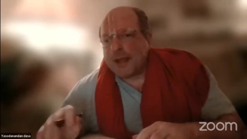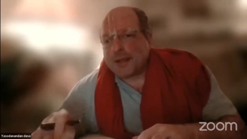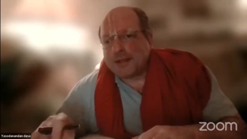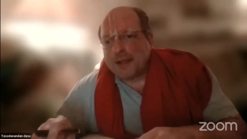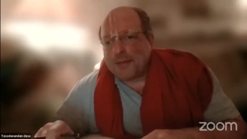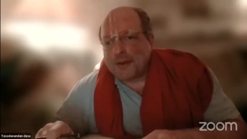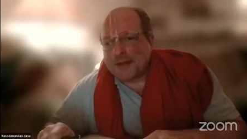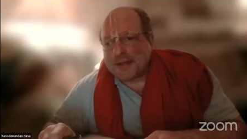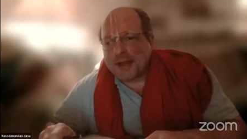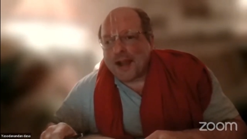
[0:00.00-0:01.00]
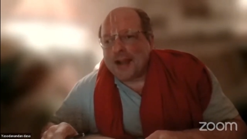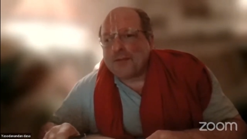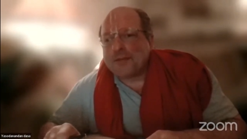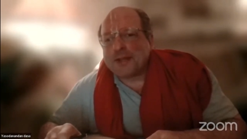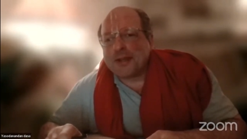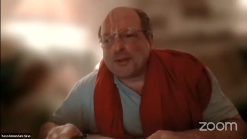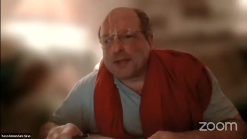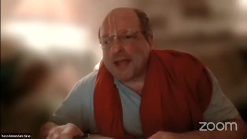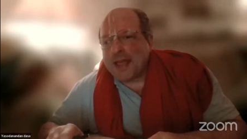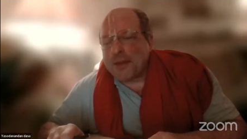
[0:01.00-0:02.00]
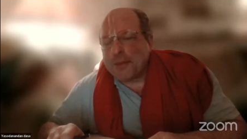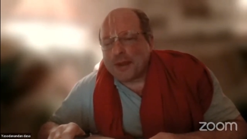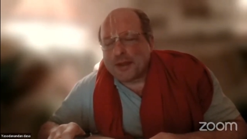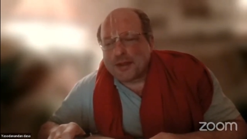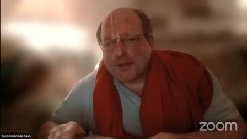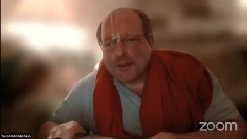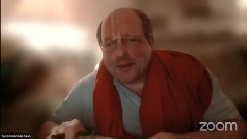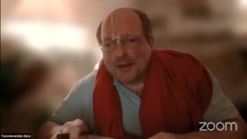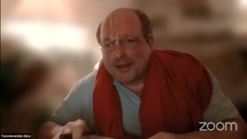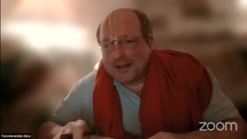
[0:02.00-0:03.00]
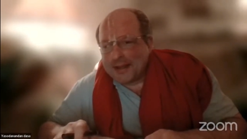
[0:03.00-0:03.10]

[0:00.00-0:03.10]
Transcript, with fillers: yeah, it's lovely to see. I love seeing you together because you're